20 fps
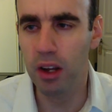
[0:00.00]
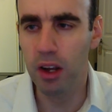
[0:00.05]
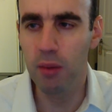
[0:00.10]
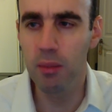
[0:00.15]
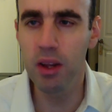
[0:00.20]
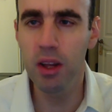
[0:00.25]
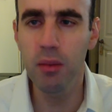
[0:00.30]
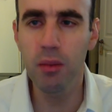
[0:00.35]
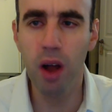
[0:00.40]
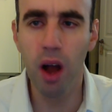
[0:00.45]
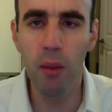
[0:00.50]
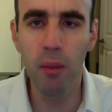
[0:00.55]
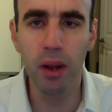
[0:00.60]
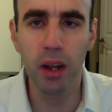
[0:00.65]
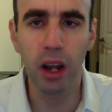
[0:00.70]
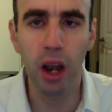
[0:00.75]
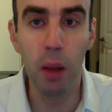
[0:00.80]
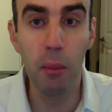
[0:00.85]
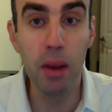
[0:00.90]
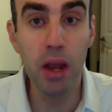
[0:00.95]
Give me some
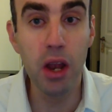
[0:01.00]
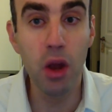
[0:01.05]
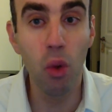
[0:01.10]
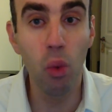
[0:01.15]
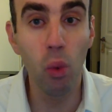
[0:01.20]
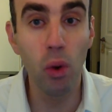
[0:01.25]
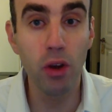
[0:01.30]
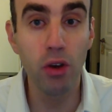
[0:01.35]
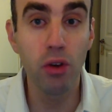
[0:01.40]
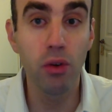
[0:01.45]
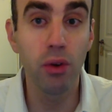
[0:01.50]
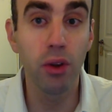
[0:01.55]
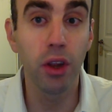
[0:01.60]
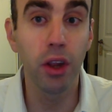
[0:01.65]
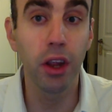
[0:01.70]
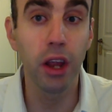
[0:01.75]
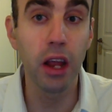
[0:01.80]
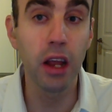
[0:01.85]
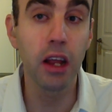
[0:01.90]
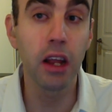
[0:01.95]
comments. Let me know what you
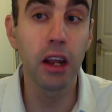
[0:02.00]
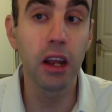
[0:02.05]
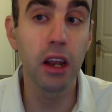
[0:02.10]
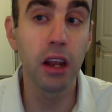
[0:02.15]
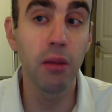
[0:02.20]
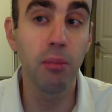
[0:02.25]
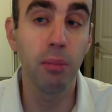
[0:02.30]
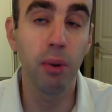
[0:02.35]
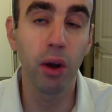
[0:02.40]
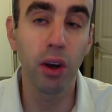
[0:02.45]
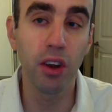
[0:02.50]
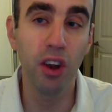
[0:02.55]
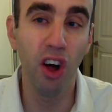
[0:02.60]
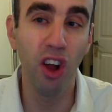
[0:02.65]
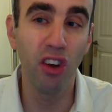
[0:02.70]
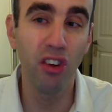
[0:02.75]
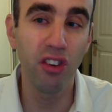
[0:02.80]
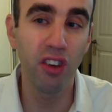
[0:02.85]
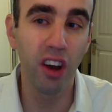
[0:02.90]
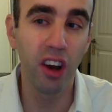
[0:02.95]
think of these book
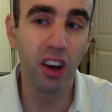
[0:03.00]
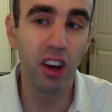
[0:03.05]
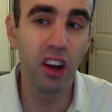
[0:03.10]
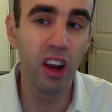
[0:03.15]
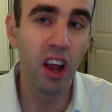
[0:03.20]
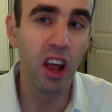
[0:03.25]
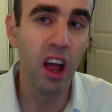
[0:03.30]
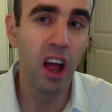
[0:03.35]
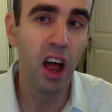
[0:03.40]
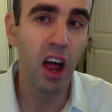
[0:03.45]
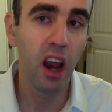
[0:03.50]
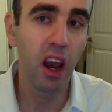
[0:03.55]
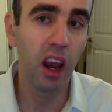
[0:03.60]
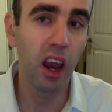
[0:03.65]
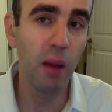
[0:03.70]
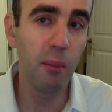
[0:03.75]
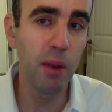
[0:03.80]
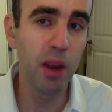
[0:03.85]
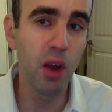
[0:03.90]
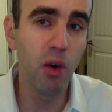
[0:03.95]
knowledge shares.
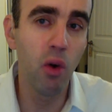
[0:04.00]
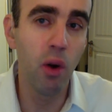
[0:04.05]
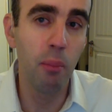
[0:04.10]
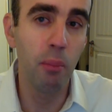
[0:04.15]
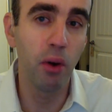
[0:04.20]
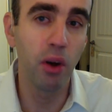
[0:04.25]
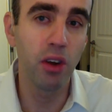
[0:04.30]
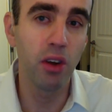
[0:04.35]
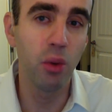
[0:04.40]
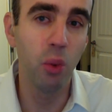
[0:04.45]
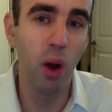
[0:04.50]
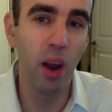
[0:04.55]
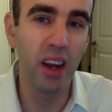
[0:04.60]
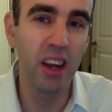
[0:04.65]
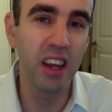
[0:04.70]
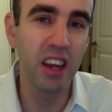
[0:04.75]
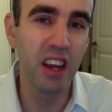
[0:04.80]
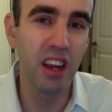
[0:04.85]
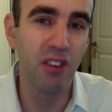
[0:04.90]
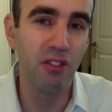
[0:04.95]
Let me know what books you want to
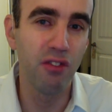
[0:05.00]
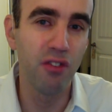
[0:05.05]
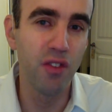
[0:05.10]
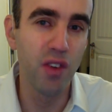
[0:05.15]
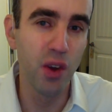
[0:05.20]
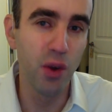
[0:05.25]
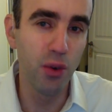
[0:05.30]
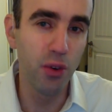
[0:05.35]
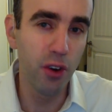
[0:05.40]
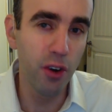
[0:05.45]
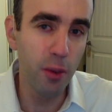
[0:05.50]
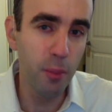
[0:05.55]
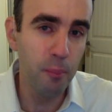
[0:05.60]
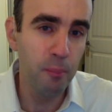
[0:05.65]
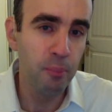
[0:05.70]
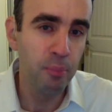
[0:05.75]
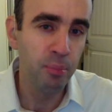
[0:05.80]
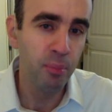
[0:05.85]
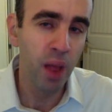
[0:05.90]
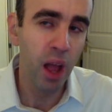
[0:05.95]
see in the future.
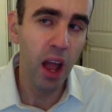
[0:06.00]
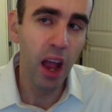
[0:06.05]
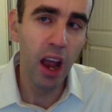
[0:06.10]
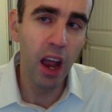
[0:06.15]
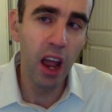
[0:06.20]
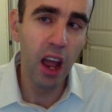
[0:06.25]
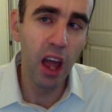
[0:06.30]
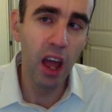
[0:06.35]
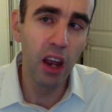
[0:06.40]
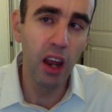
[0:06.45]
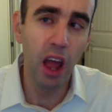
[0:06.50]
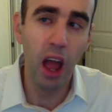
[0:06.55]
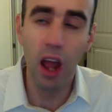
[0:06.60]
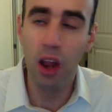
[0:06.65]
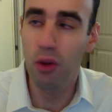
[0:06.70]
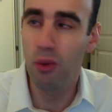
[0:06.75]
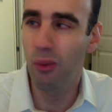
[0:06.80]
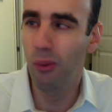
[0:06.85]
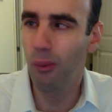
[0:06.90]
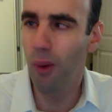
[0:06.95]
And
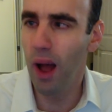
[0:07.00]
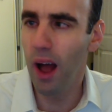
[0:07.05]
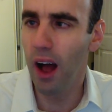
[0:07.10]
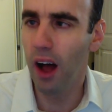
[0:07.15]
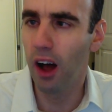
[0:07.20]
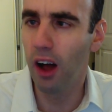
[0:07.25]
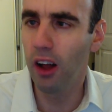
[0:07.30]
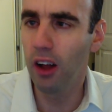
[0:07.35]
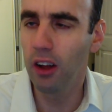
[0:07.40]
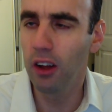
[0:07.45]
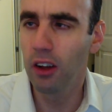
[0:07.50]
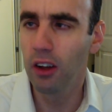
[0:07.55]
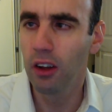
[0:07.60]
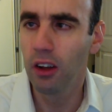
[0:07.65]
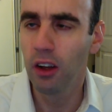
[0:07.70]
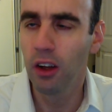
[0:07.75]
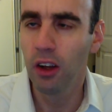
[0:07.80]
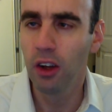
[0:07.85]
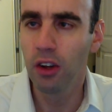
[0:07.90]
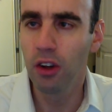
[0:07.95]
as well,
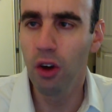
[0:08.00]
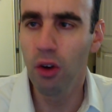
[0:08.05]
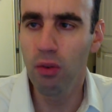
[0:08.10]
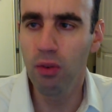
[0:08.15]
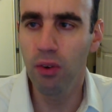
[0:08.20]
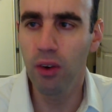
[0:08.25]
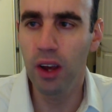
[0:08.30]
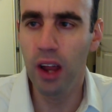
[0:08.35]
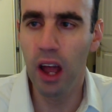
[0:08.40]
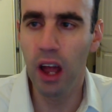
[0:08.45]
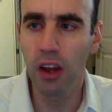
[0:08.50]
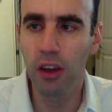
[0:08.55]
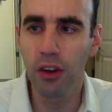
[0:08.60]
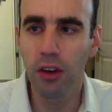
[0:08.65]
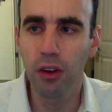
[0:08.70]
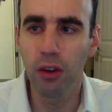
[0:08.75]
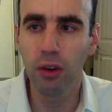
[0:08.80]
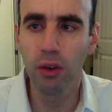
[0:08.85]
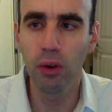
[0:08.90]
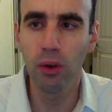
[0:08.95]
don't forget
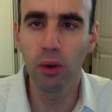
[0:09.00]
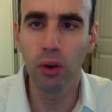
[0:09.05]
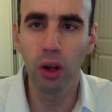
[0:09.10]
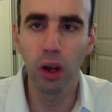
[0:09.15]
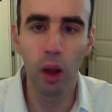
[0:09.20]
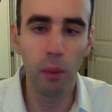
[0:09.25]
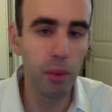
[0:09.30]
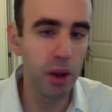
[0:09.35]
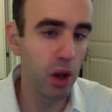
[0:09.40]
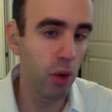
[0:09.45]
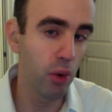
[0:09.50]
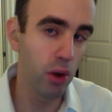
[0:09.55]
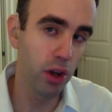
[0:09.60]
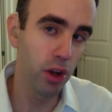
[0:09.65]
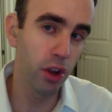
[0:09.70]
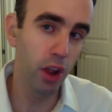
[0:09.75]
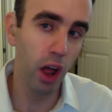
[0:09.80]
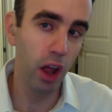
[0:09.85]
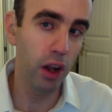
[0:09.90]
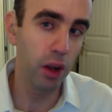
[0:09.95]
to let me know what you
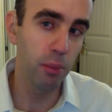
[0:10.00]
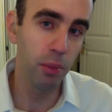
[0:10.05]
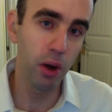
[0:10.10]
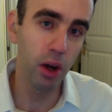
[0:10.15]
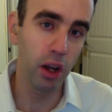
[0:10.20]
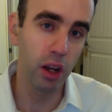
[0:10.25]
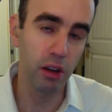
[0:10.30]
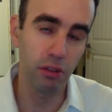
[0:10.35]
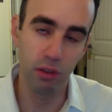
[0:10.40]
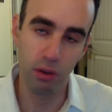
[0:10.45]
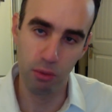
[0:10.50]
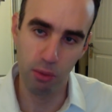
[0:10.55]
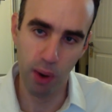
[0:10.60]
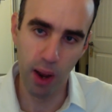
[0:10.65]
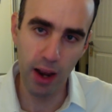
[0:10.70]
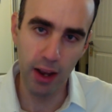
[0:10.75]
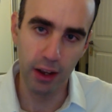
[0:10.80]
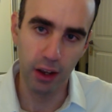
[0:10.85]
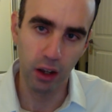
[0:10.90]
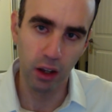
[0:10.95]
thought of the book if you
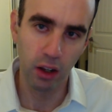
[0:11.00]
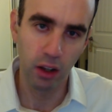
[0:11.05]
read it.